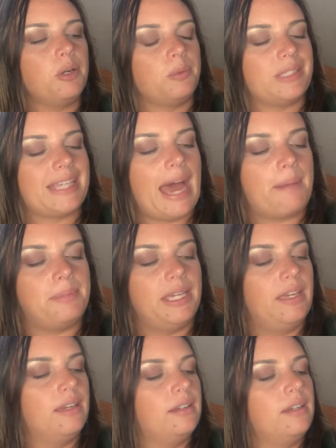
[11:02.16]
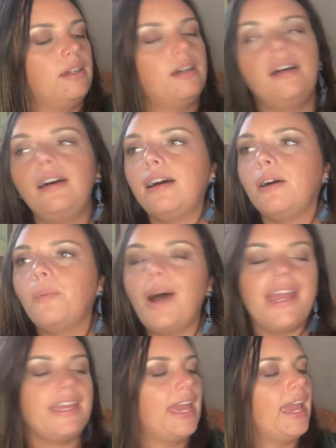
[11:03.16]
was happy.
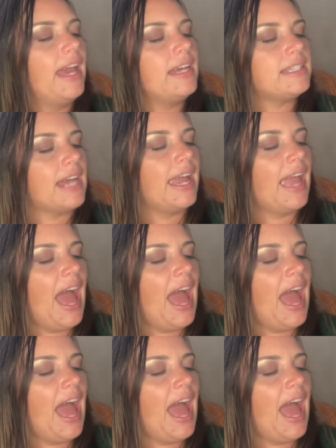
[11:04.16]
Why can't I